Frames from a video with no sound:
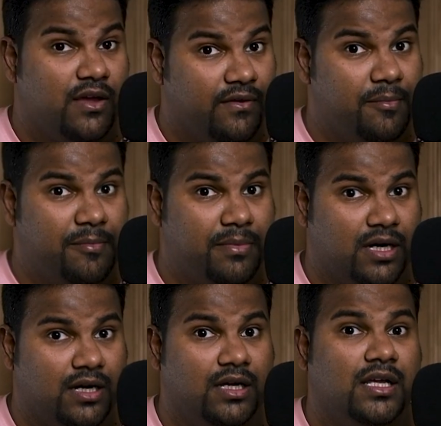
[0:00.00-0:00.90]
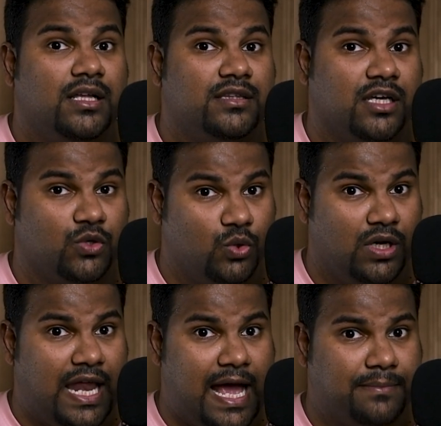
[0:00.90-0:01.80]
Remember, the
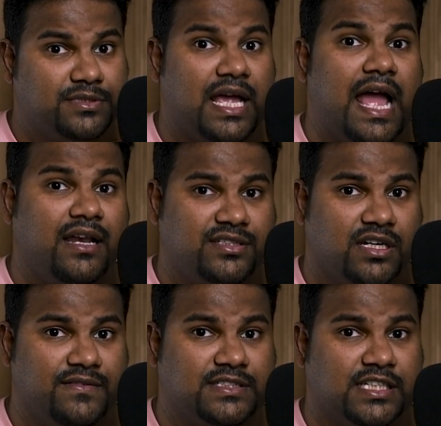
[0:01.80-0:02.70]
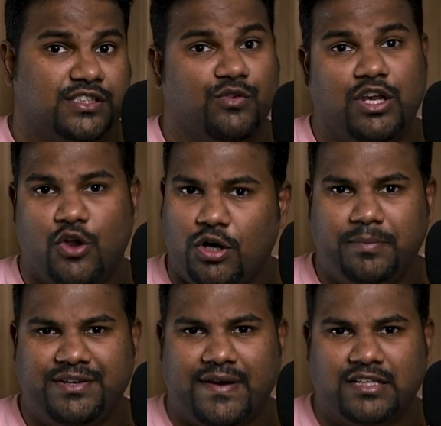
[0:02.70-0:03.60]
Google apps and services will not
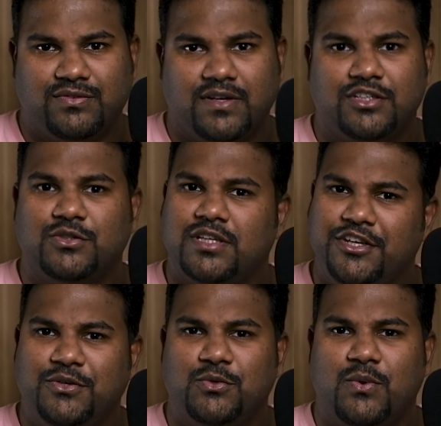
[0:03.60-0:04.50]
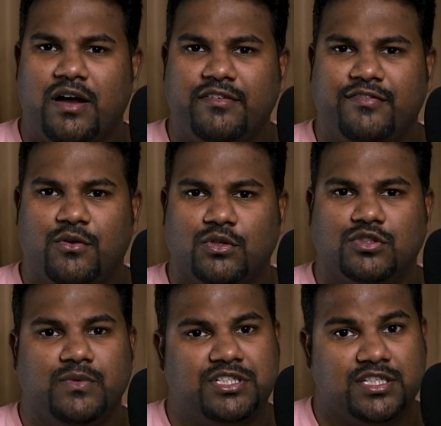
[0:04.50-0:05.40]
be transferred to the new Huawei phones, which